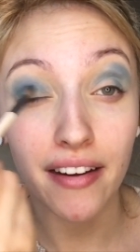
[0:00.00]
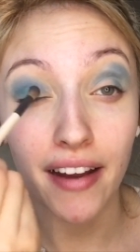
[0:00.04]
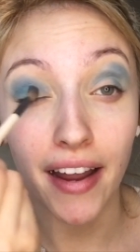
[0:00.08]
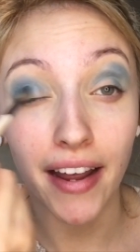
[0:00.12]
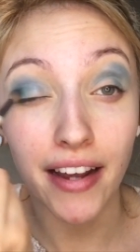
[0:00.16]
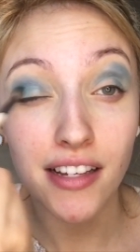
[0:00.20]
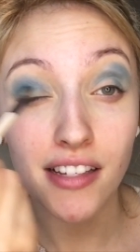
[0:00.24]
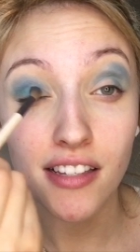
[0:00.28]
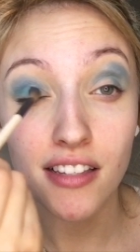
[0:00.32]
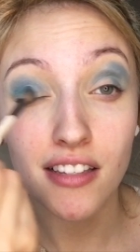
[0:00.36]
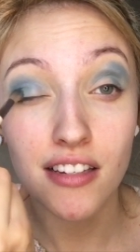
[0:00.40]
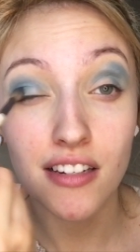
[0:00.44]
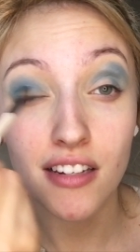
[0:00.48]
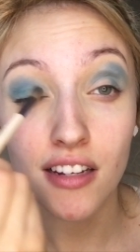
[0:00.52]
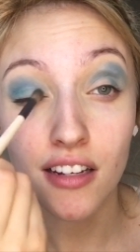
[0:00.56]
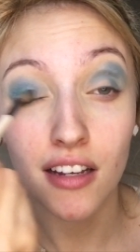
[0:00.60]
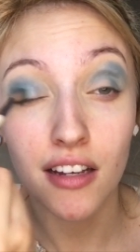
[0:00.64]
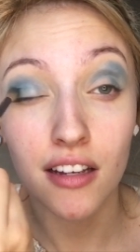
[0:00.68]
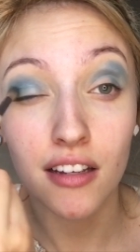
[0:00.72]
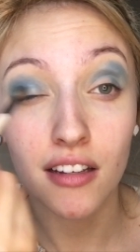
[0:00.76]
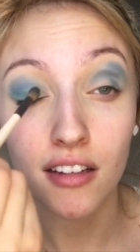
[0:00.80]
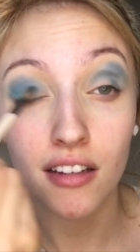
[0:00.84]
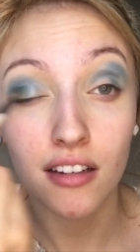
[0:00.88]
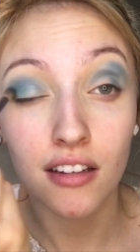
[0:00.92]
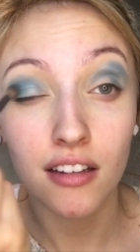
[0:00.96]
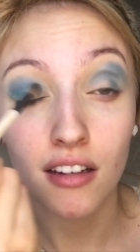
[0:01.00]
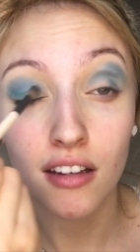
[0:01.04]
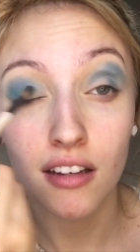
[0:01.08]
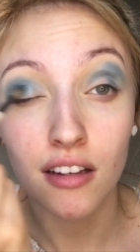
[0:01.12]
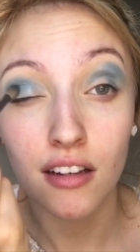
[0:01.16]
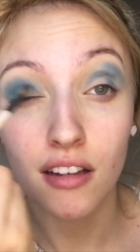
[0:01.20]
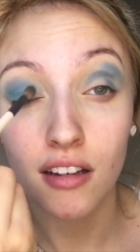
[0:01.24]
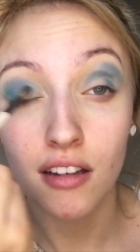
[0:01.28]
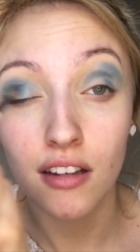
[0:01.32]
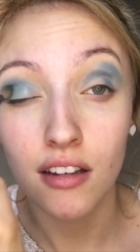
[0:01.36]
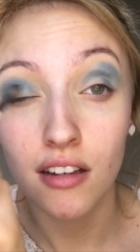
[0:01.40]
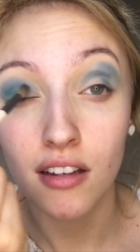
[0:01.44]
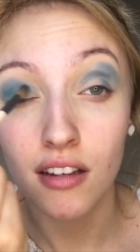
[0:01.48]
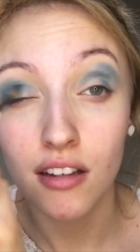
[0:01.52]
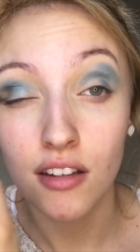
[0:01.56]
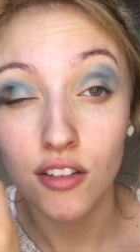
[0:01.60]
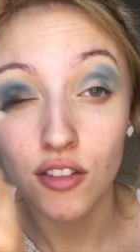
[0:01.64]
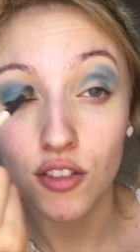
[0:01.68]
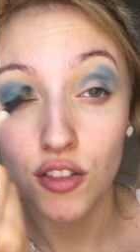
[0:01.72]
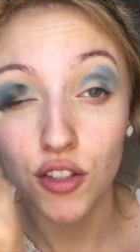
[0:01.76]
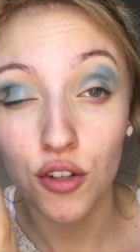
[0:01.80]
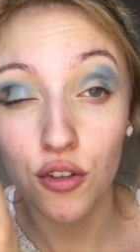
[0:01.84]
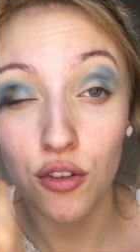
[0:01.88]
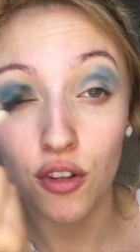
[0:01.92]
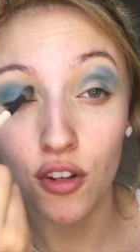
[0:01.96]
next
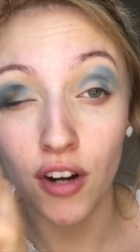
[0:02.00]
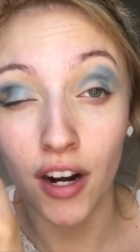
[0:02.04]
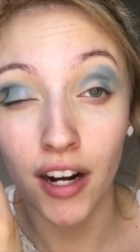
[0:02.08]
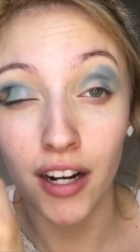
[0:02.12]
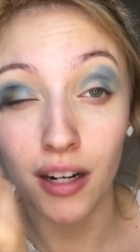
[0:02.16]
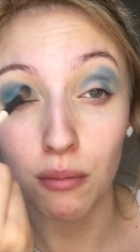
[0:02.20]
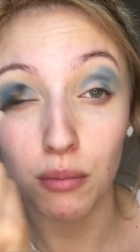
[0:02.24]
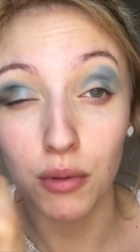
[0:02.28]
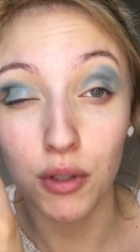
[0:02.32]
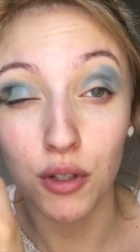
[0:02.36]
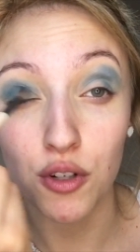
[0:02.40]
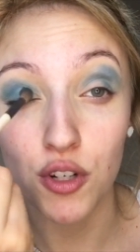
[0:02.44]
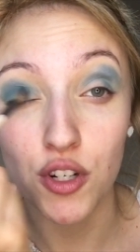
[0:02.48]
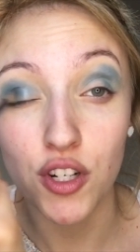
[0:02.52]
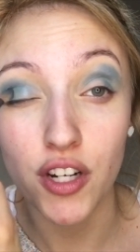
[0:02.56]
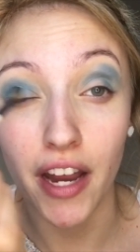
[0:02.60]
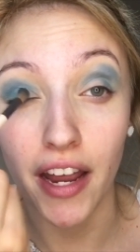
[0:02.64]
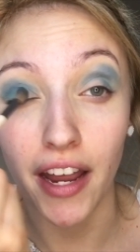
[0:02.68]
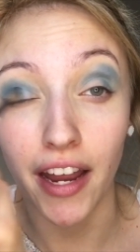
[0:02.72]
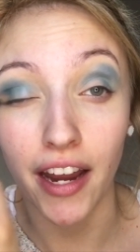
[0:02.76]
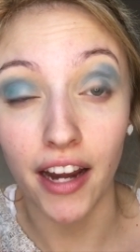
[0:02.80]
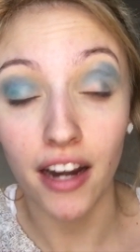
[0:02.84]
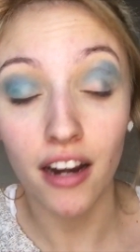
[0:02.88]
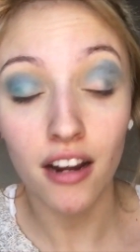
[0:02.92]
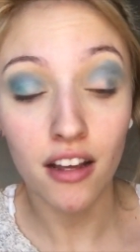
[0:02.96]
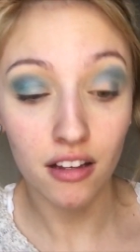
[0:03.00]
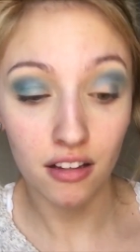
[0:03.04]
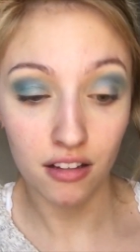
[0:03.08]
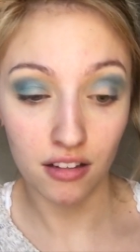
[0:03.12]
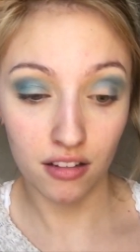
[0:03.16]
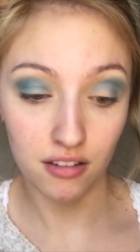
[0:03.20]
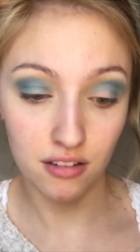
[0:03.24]
to the dark blue shade.